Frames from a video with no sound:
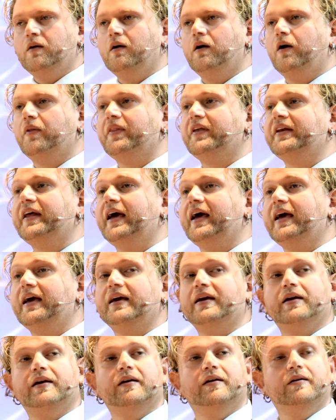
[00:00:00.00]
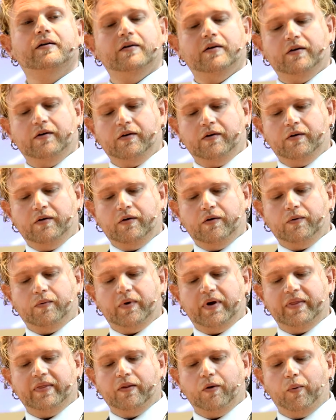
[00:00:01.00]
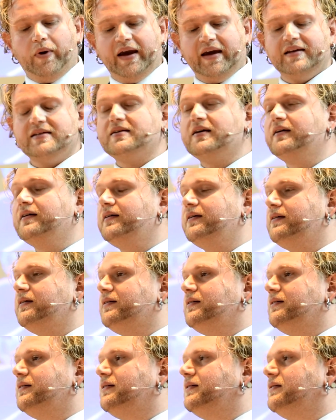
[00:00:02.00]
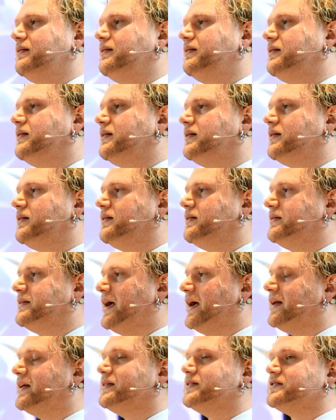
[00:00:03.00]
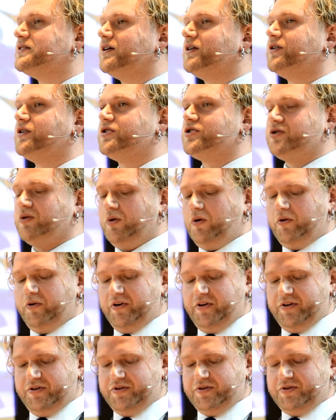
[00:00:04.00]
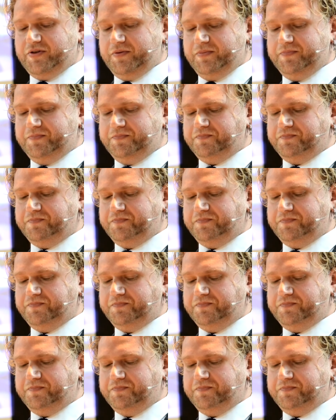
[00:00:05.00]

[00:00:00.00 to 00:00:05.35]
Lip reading: On the day when the weight deadens on your shoulders